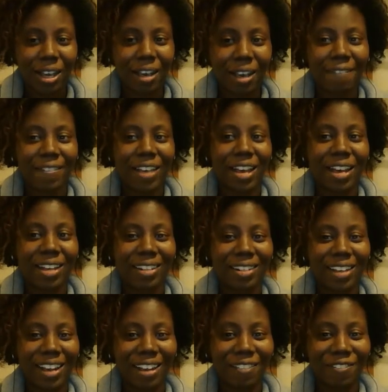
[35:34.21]

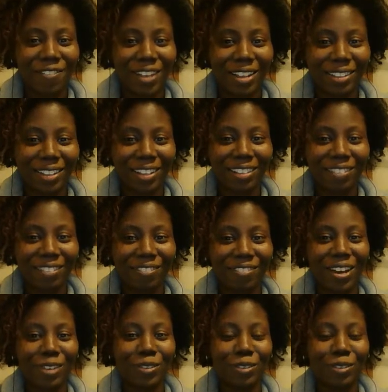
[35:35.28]
I finally
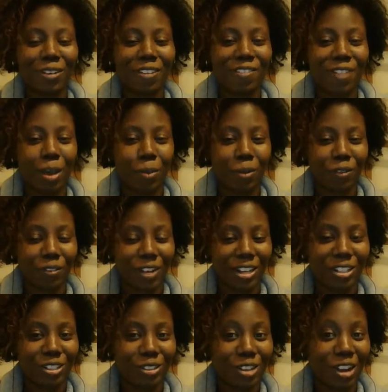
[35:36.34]
found a fiber
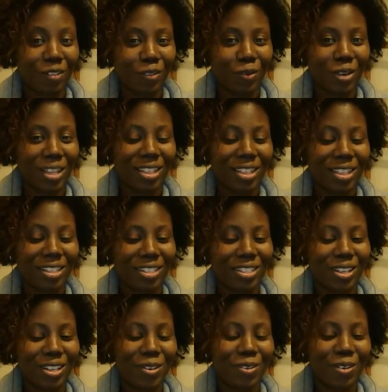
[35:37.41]
friend to travel with,
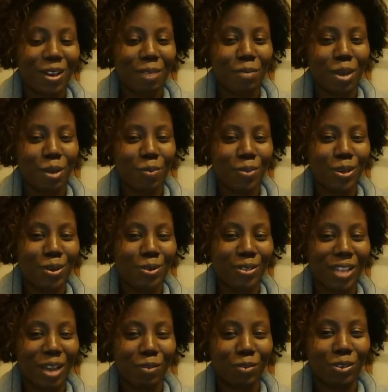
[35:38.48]
so I'm hoping
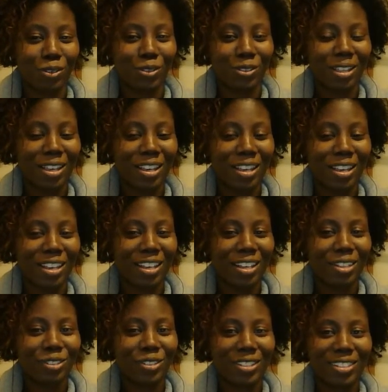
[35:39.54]
that will
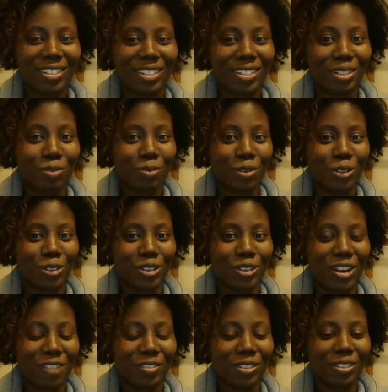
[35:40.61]
translate to more
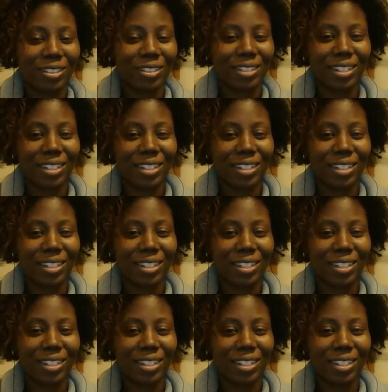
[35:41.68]
travels.